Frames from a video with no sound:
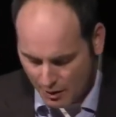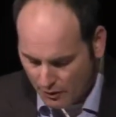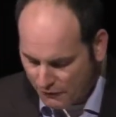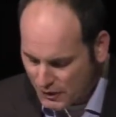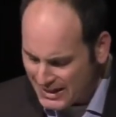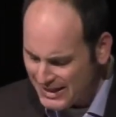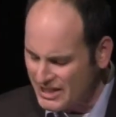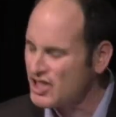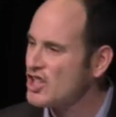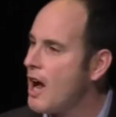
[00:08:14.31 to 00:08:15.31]
We forget
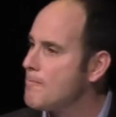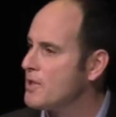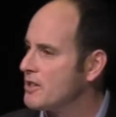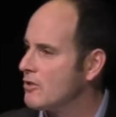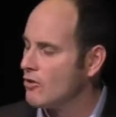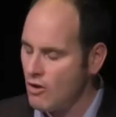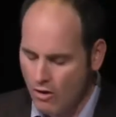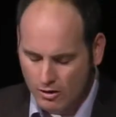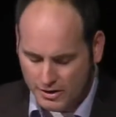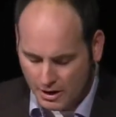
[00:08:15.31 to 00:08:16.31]
that shopping,
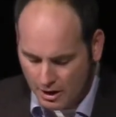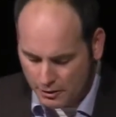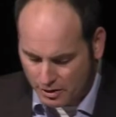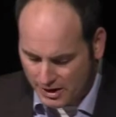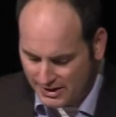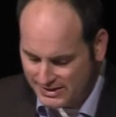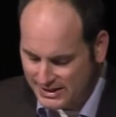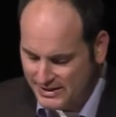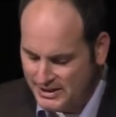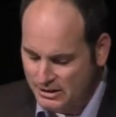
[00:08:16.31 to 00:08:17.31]
along all the other things
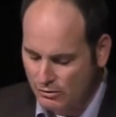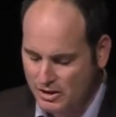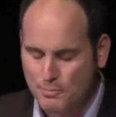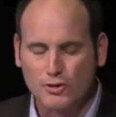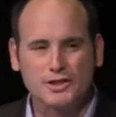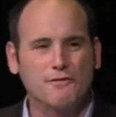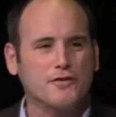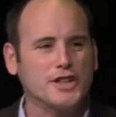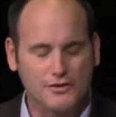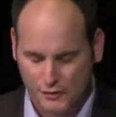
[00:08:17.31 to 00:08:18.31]
that digital is supposed to
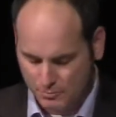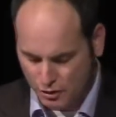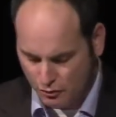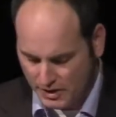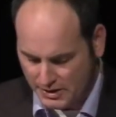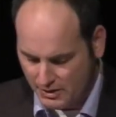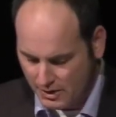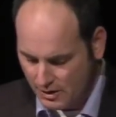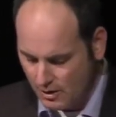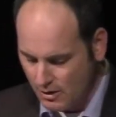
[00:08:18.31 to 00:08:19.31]
free us from doing,
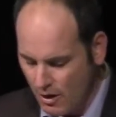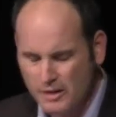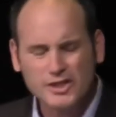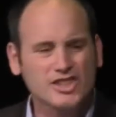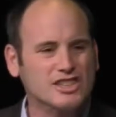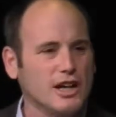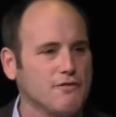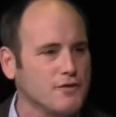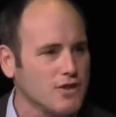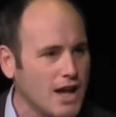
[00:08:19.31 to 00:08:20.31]
are the
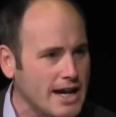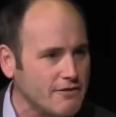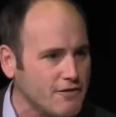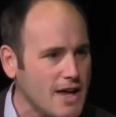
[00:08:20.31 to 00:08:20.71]
stuff of life.